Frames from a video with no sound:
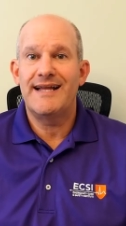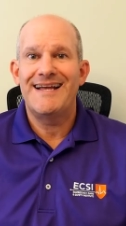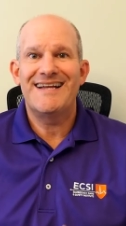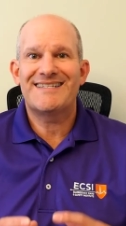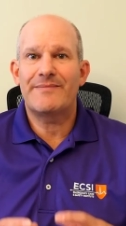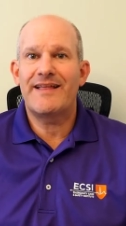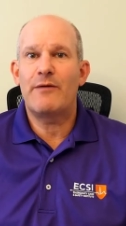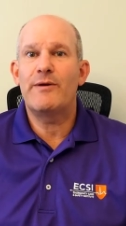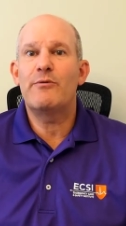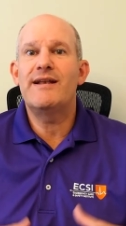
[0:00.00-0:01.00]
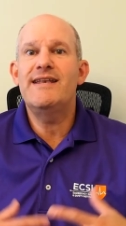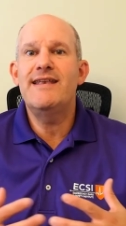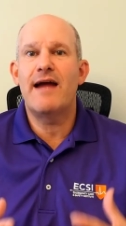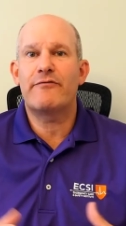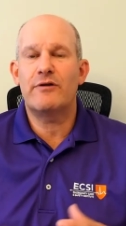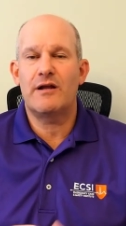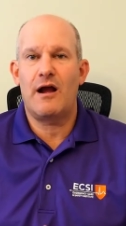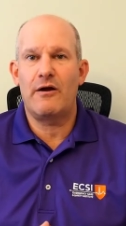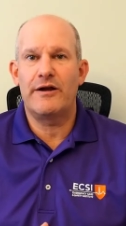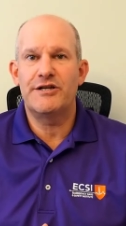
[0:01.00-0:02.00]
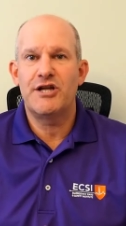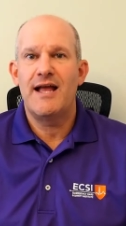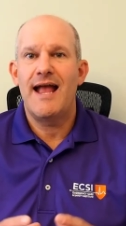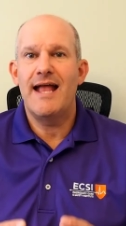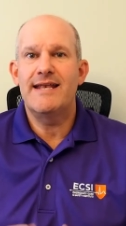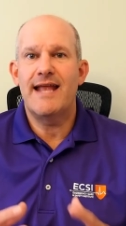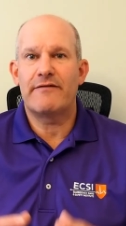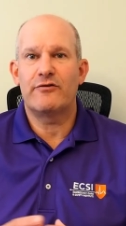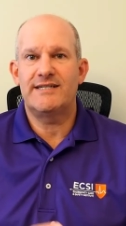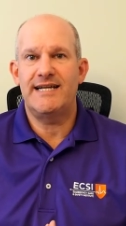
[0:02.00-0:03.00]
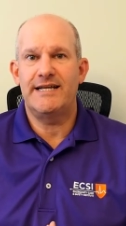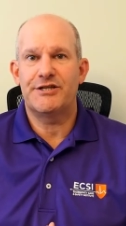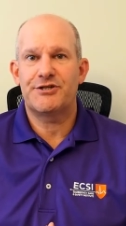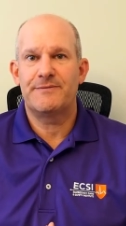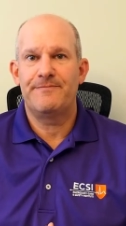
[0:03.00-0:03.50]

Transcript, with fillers: is something that we would never encourage and never teach.